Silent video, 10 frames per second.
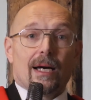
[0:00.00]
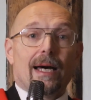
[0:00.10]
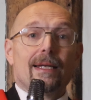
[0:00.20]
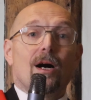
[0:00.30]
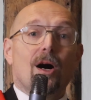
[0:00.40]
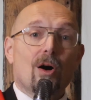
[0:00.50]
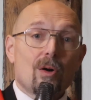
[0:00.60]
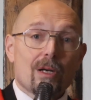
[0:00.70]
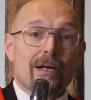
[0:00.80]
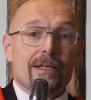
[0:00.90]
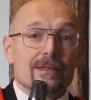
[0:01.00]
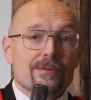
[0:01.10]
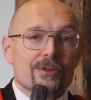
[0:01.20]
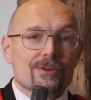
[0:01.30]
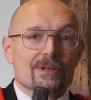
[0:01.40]
And all our
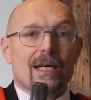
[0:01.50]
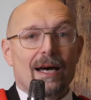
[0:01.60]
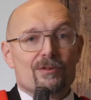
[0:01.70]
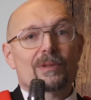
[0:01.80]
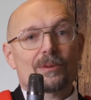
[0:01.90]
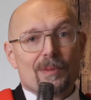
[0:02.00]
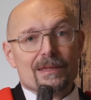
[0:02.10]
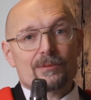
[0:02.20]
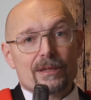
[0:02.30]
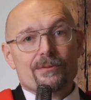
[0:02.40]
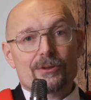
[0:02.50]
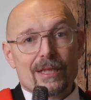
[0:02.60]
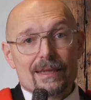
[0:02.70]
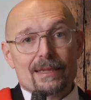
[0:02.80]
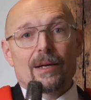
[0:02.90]
interviews have to be completed within a few
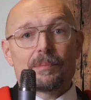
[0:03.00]
days